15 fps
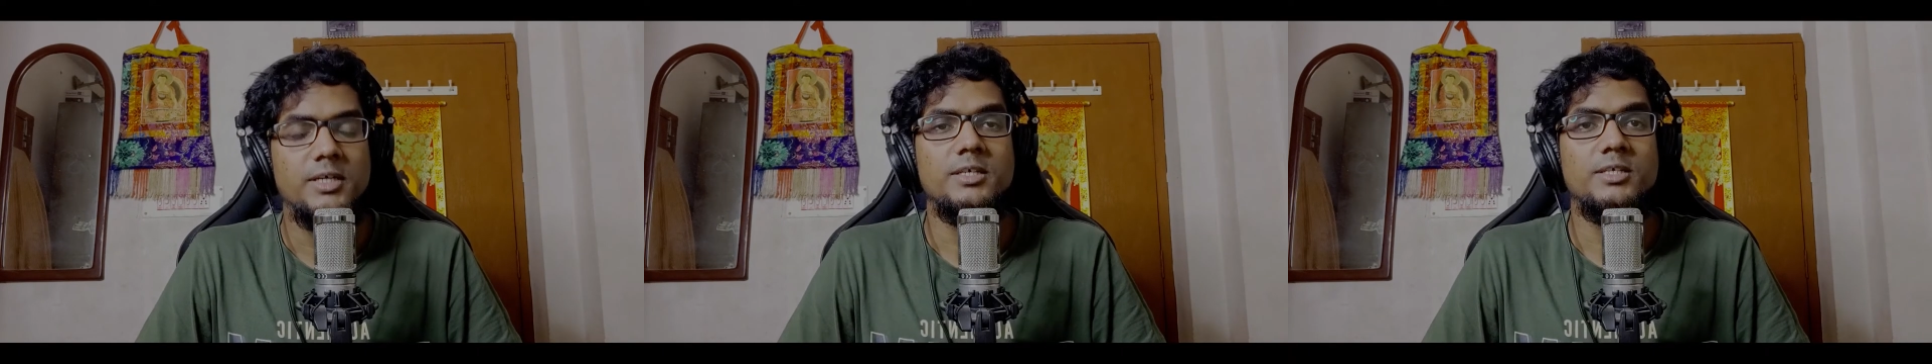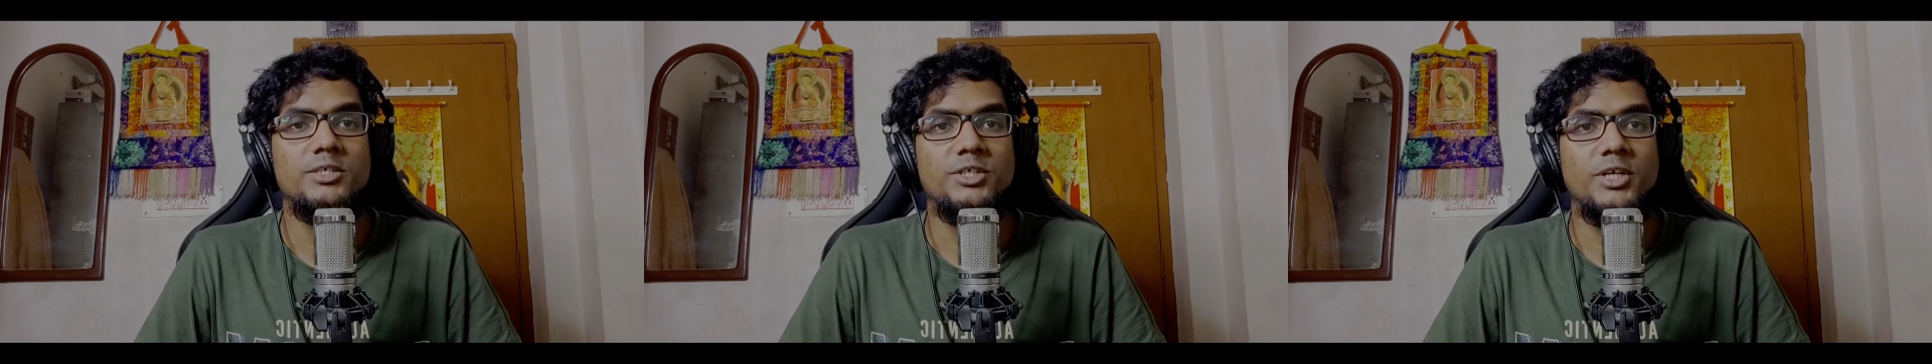
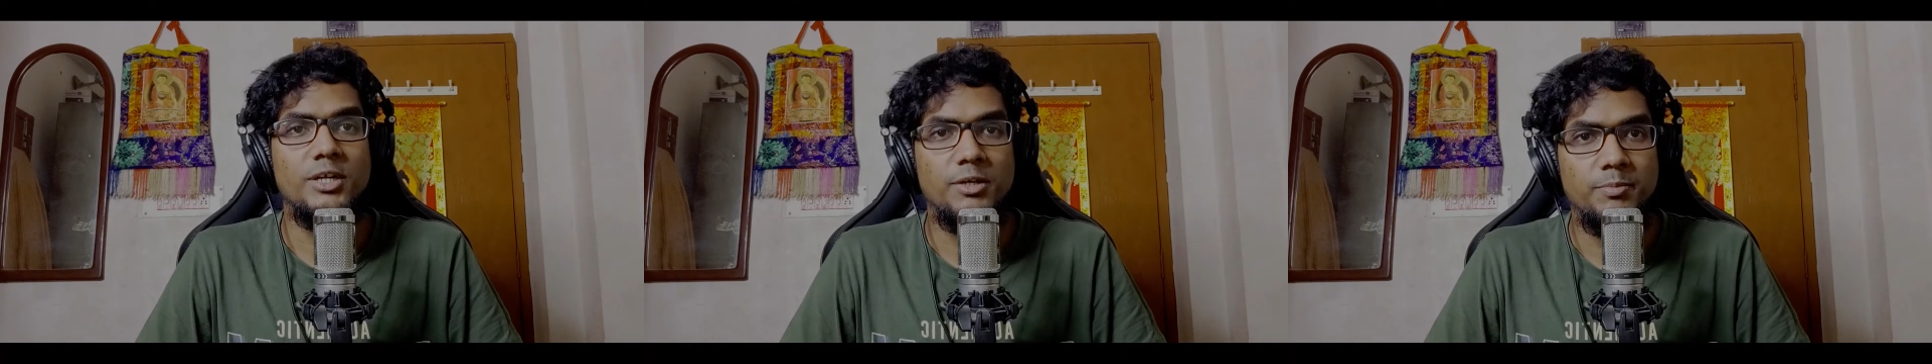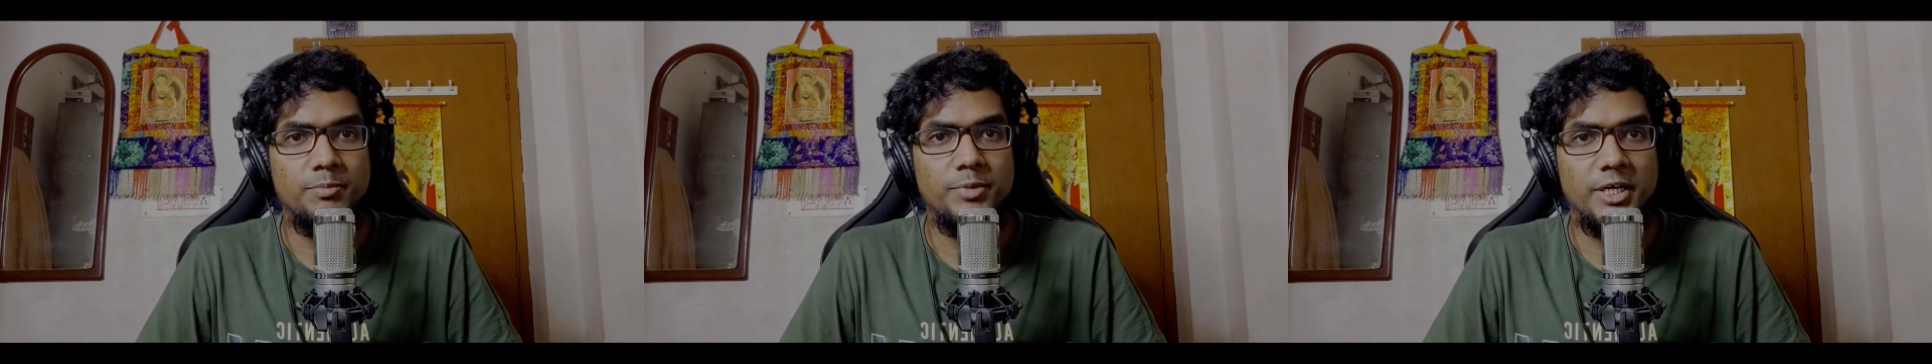
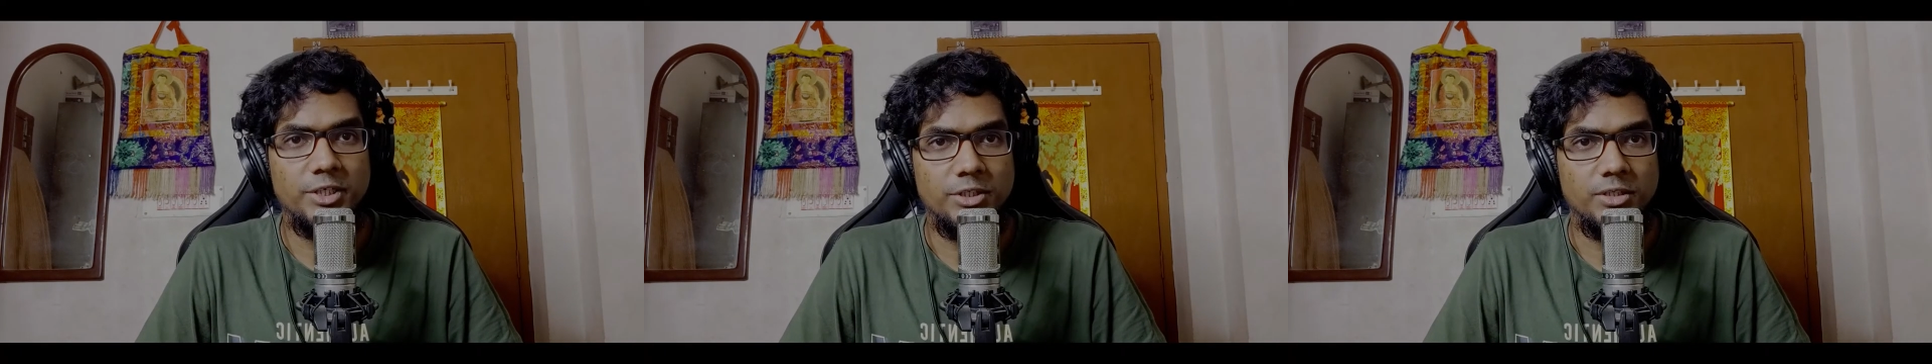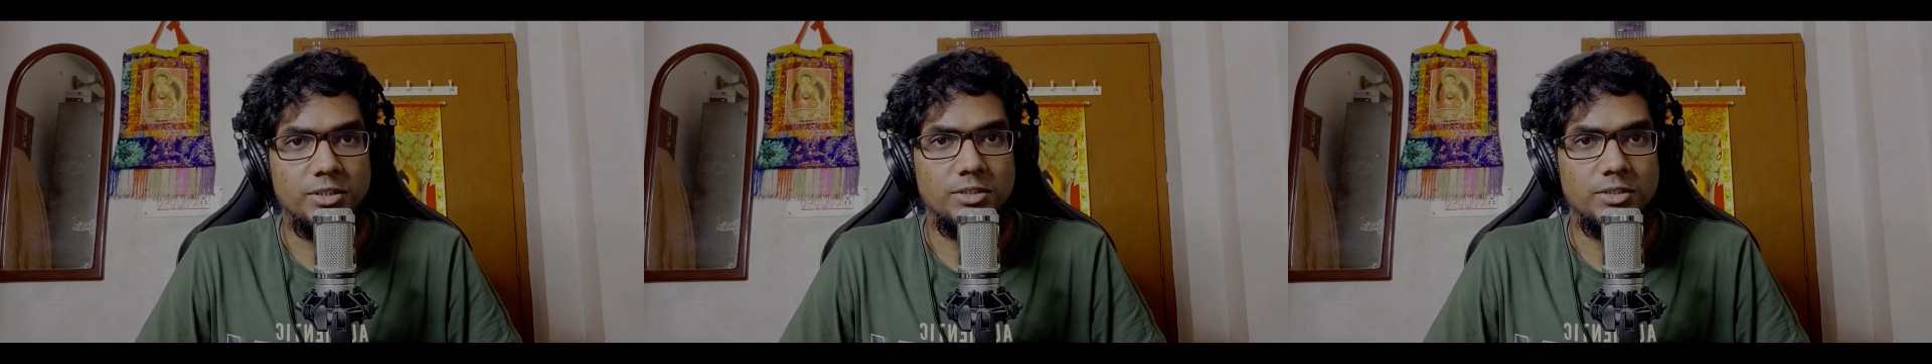
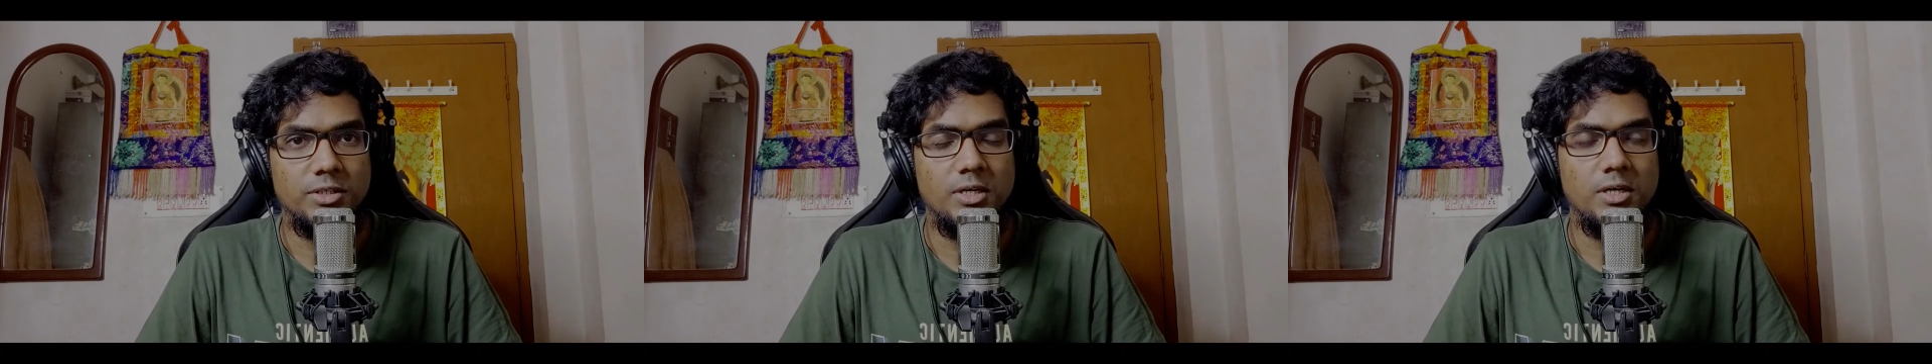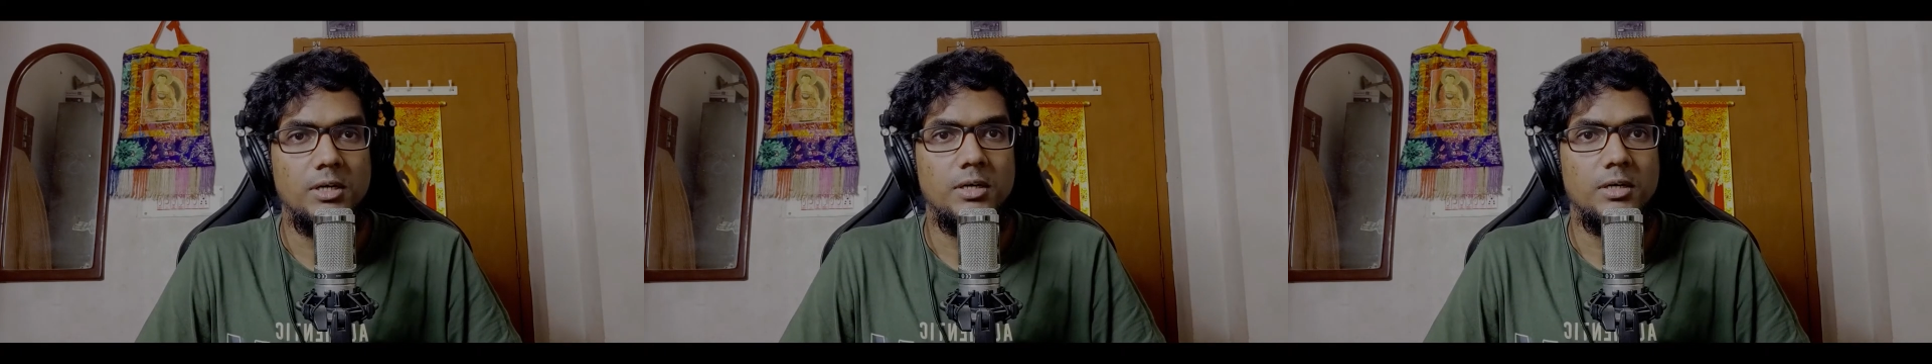cerebrations,
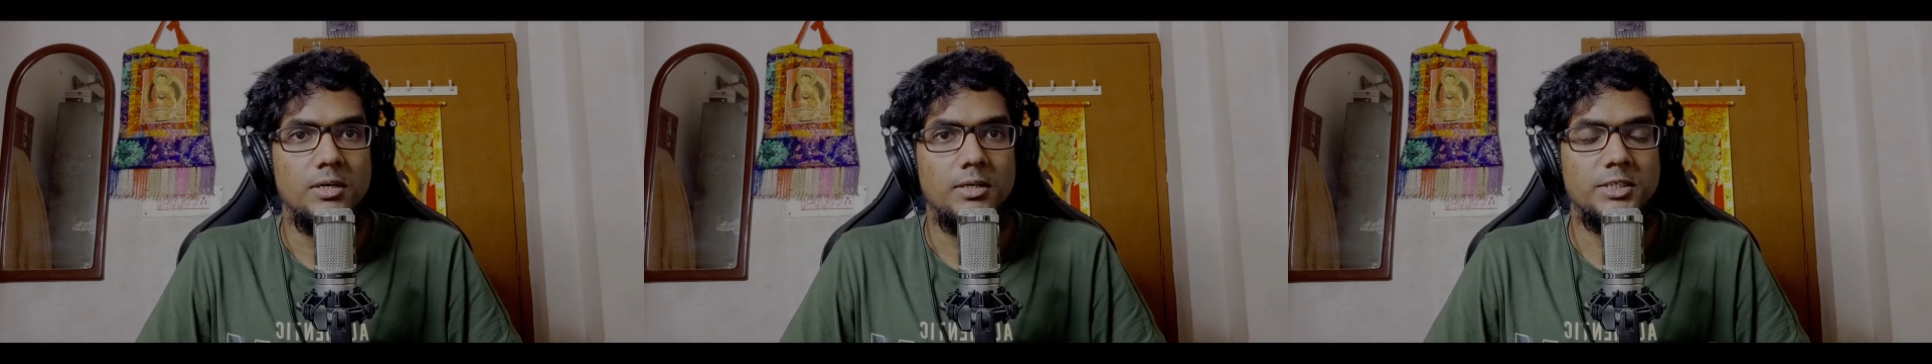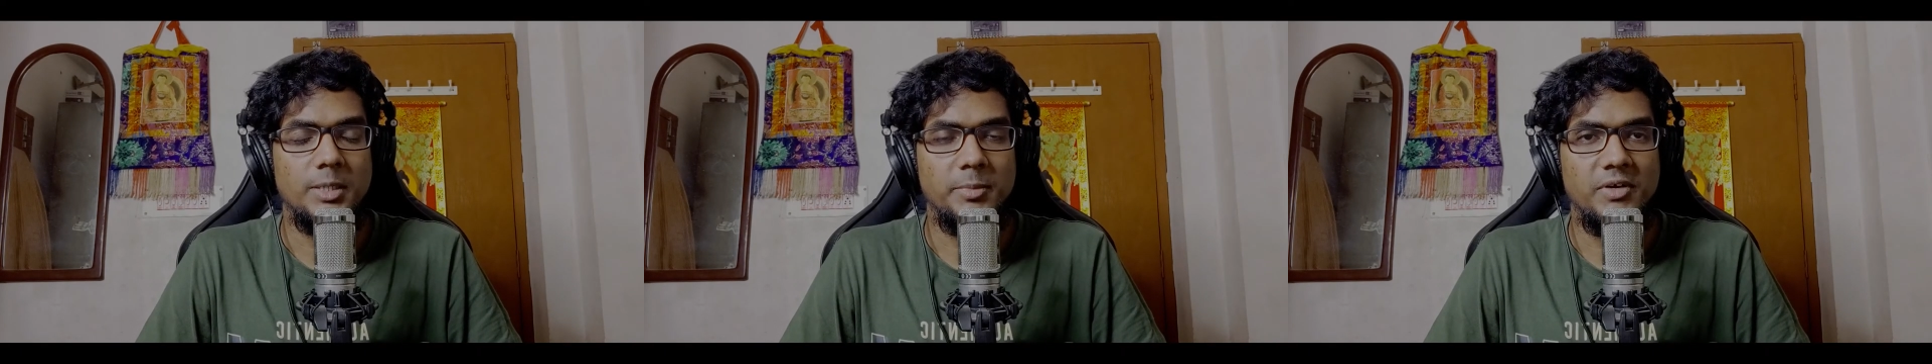
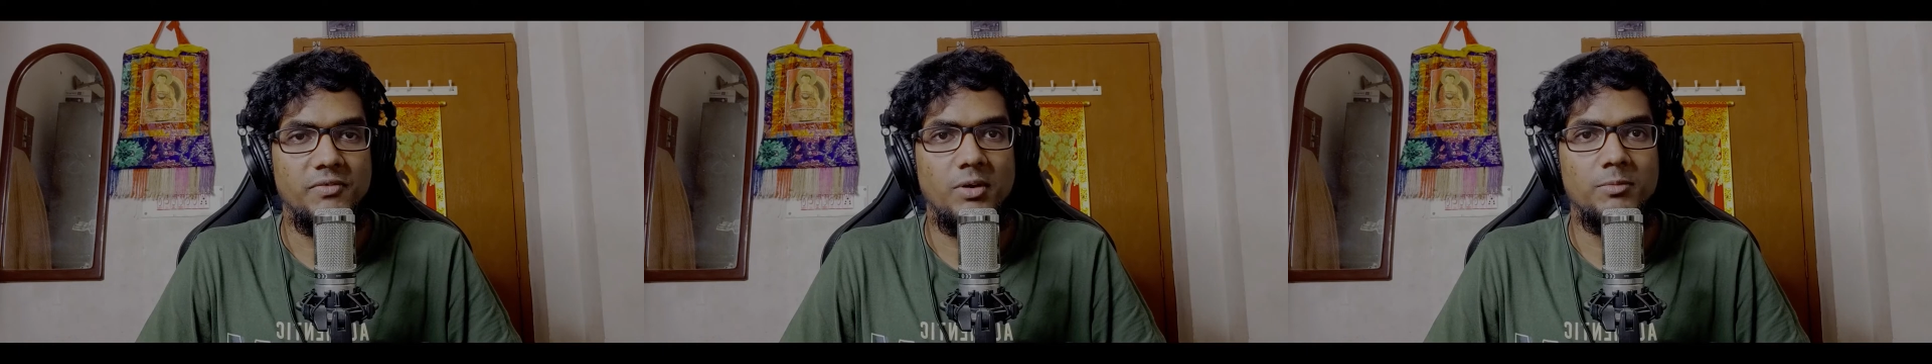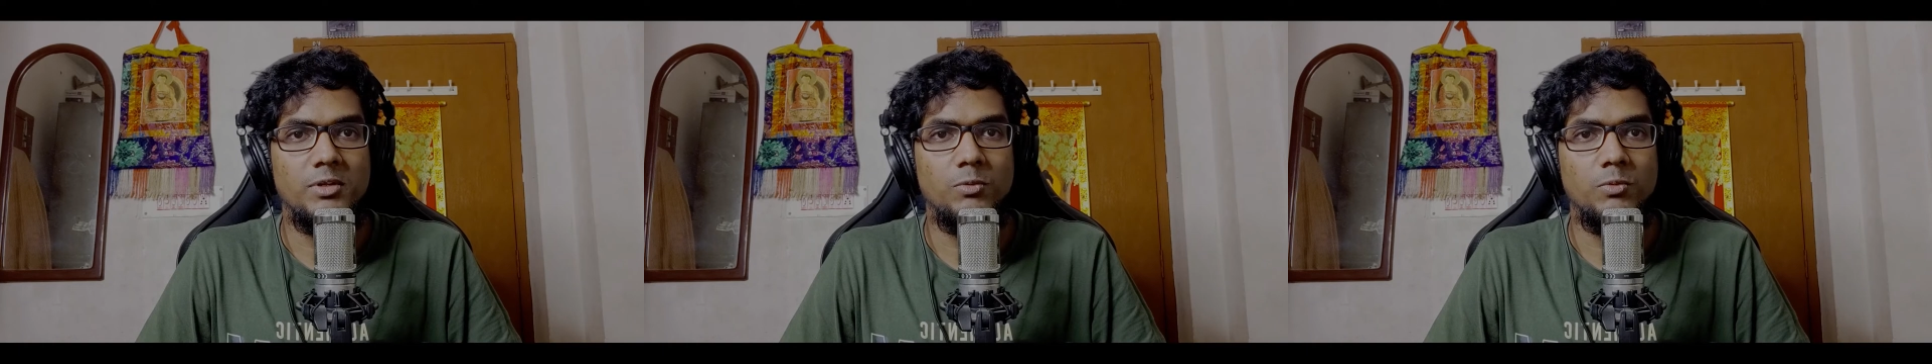stemming
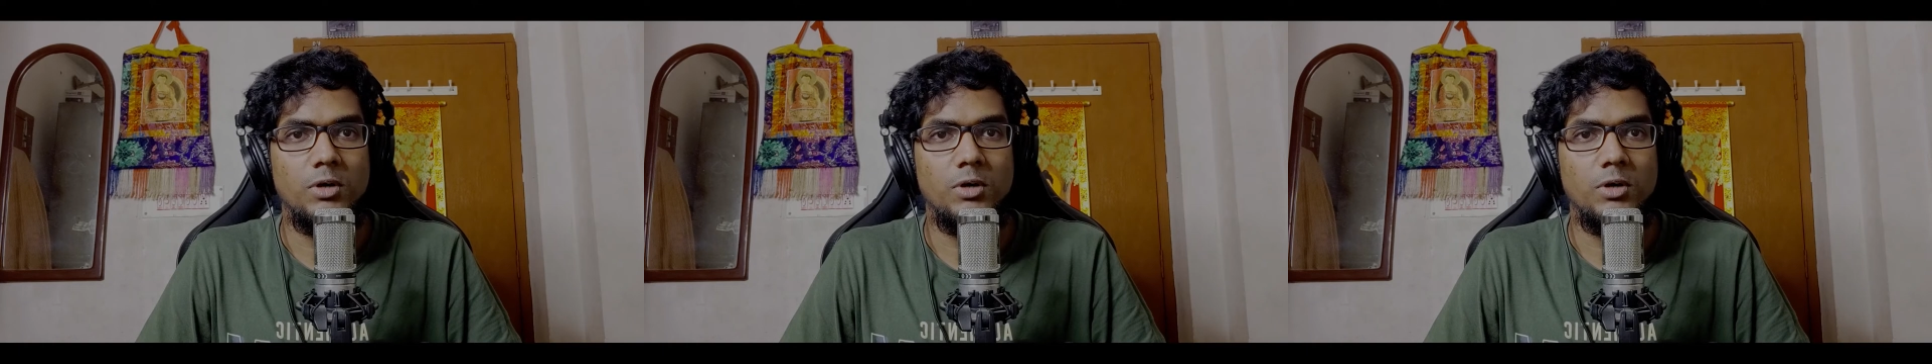from the